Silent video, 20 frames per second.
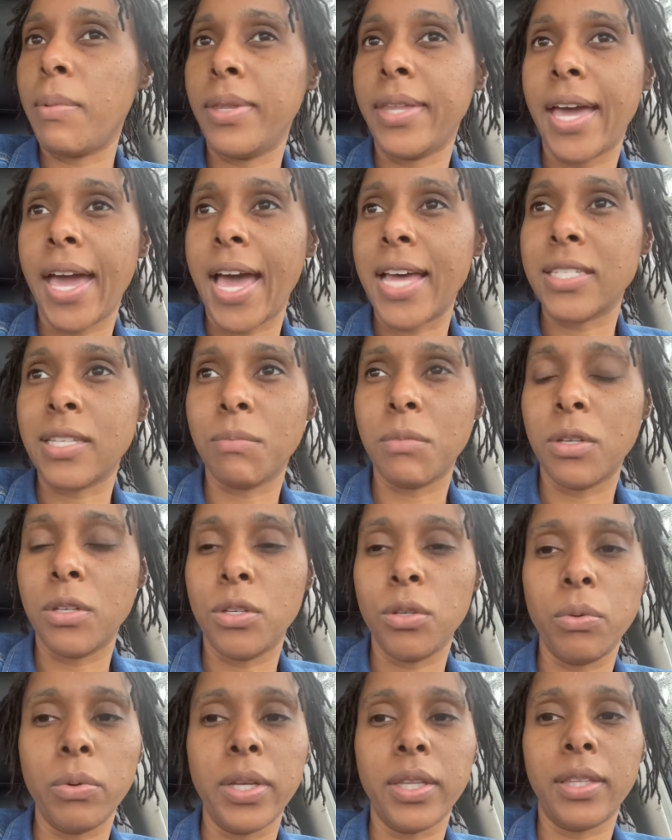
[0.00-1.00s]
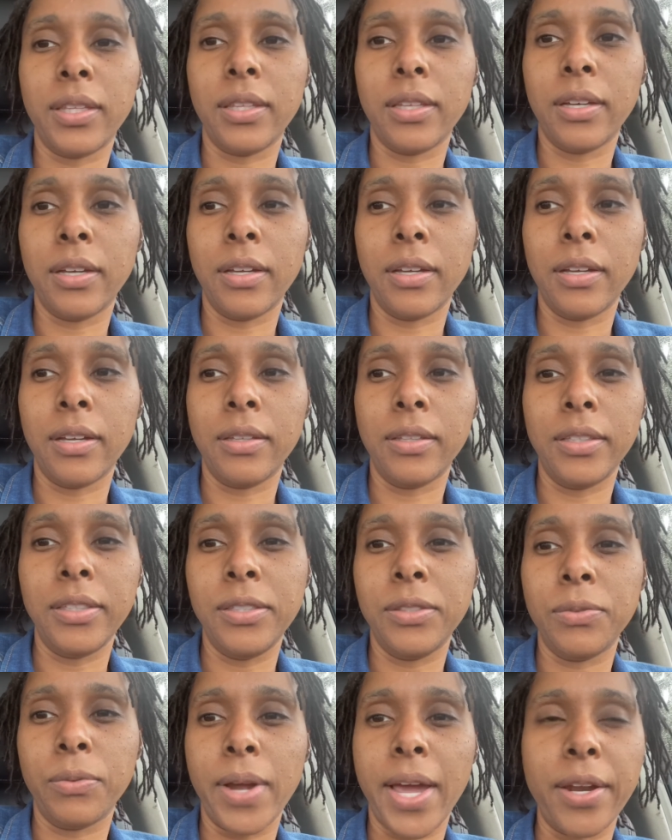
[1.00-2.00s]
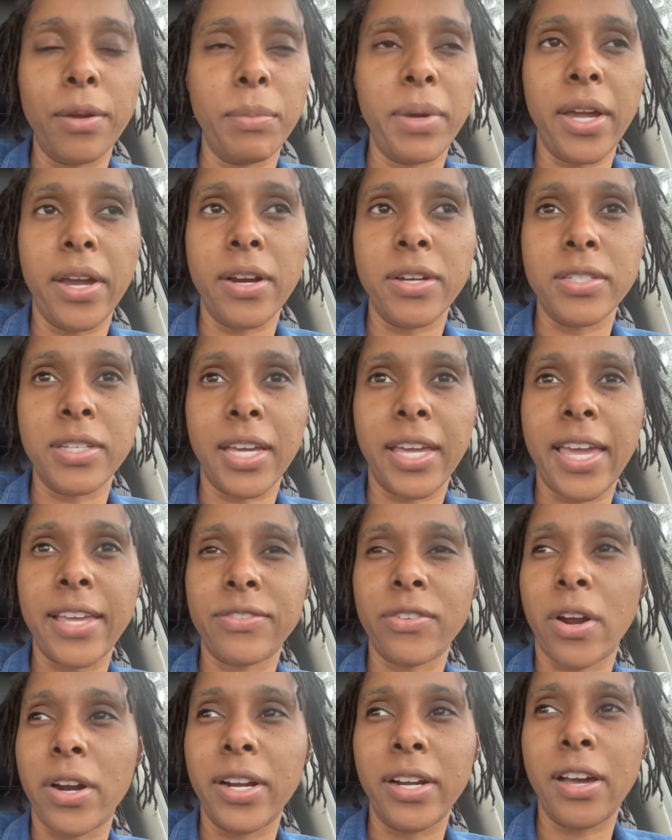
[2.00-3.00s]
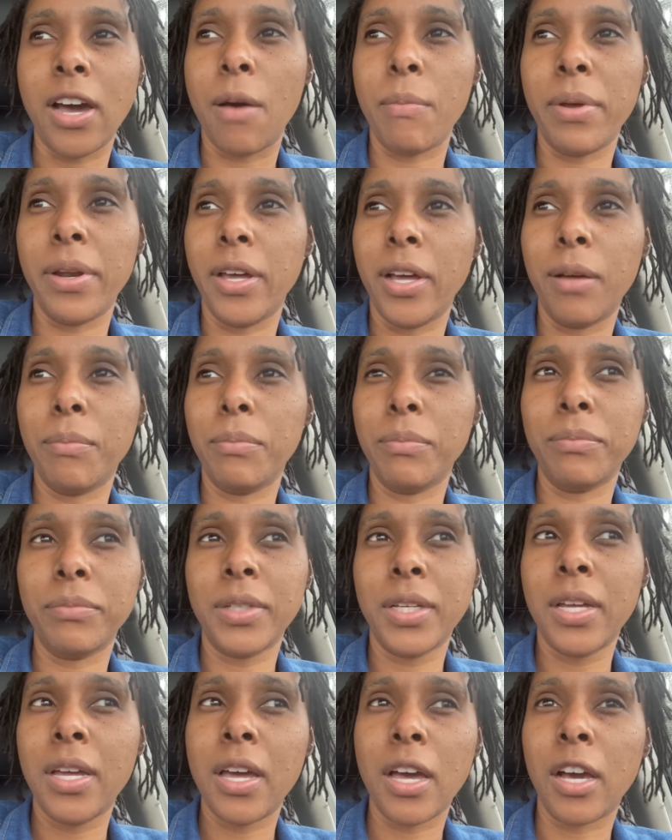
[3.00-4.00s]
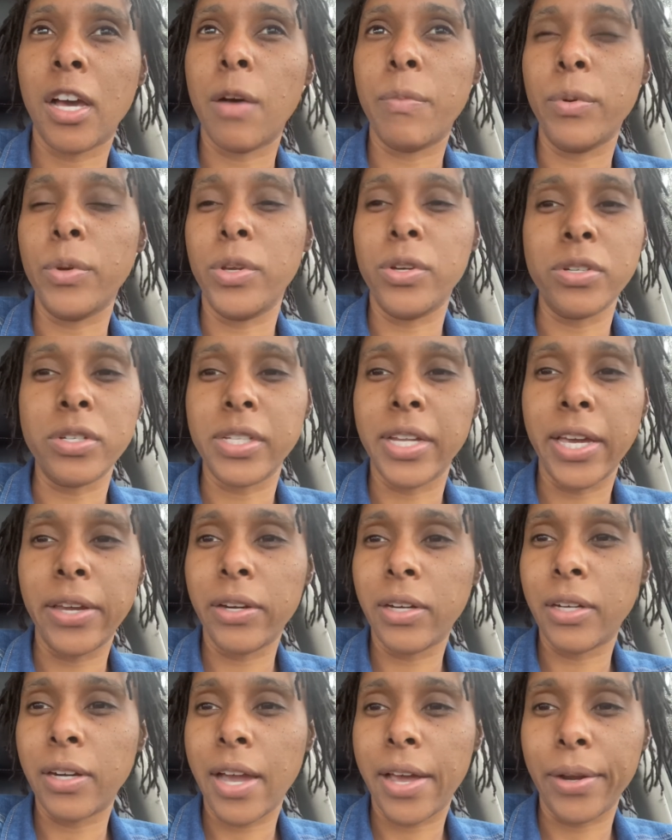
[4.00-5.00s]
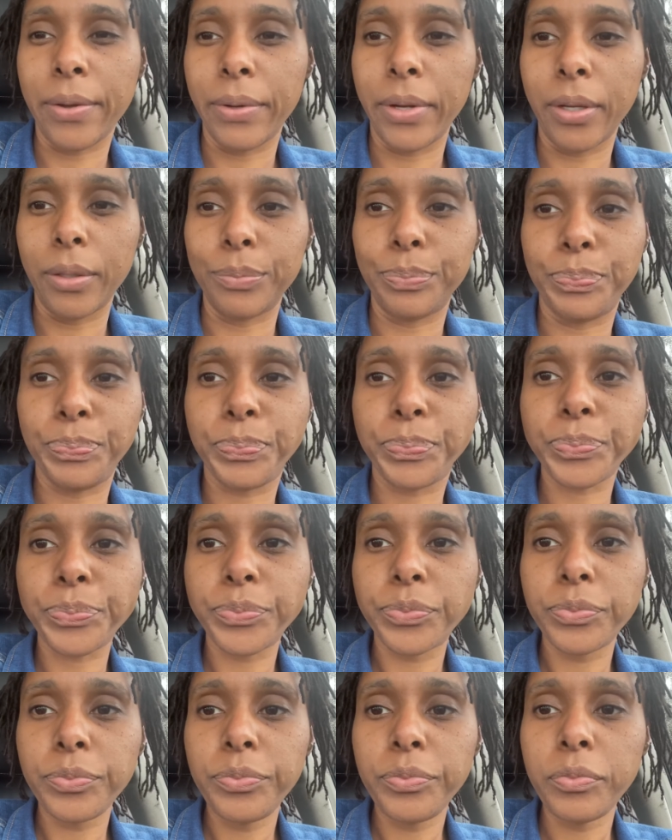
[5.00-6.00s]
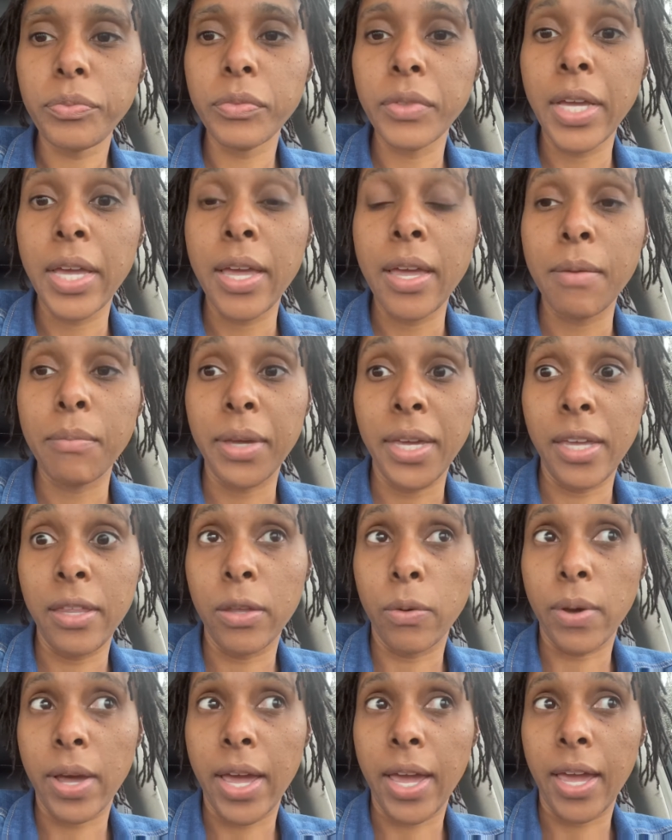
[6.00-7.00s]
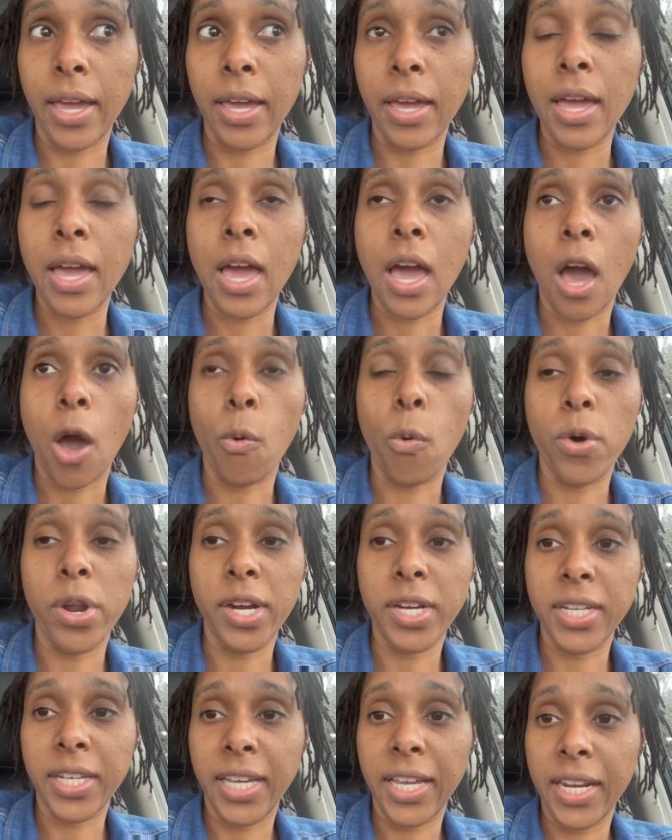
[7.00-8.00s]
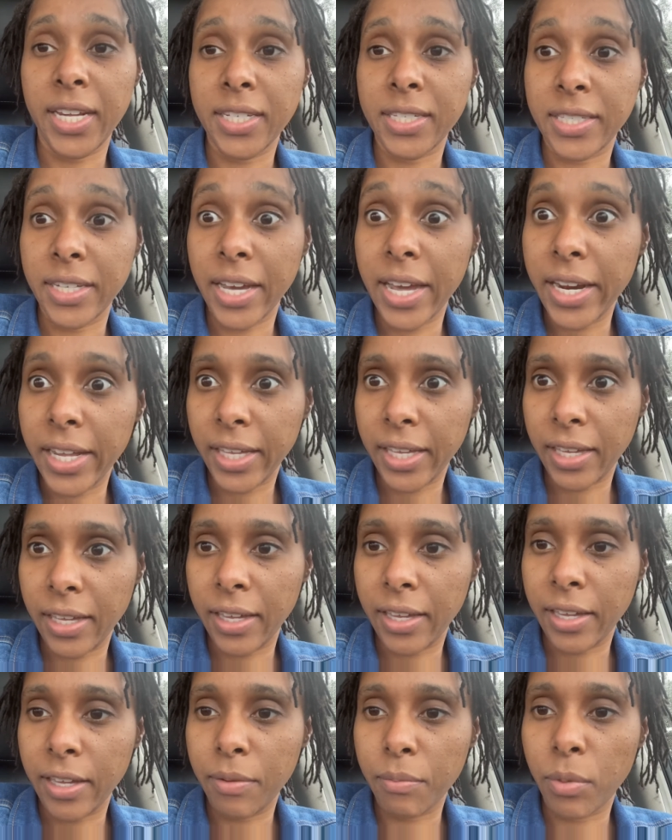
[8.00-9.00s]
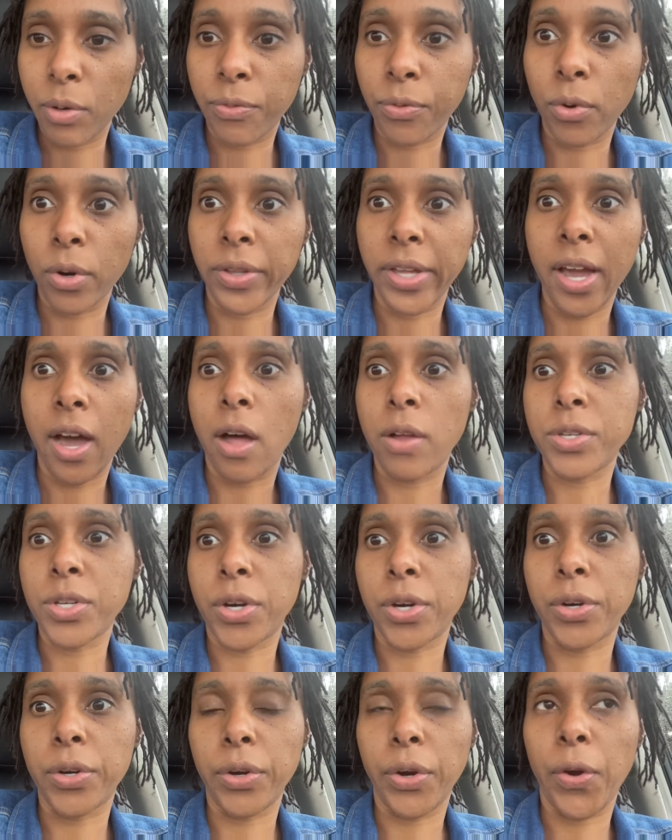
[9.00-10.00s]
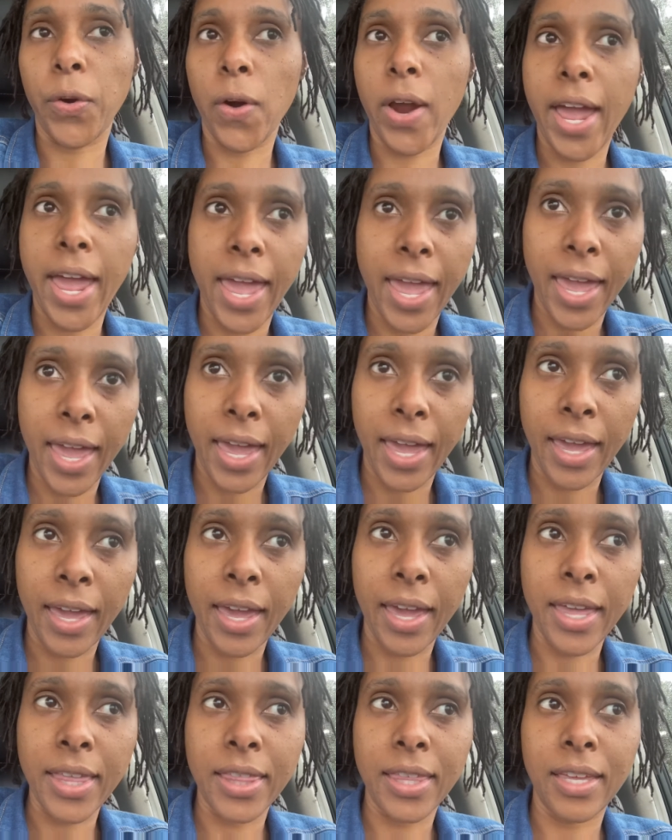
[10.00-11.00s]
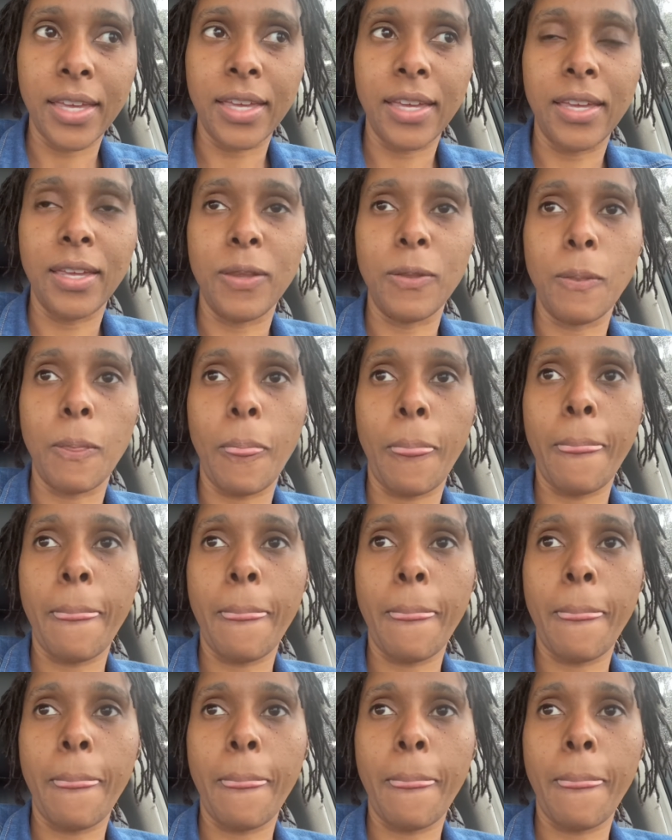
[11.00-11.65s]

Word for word: that has something to do with uh, these random hairs that started coming up a couple years later. I don't know. Either way, I wanted to get it done again before they all turn gray and then